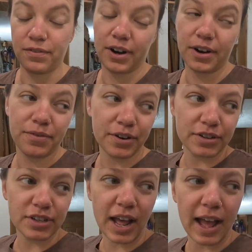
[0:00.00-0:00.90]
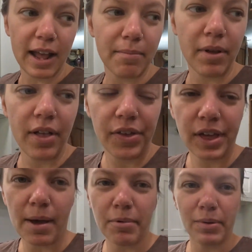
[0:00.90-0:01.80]
very first time
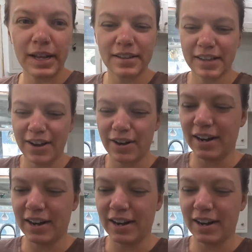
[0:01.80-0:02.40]
a couple weeks ago, and I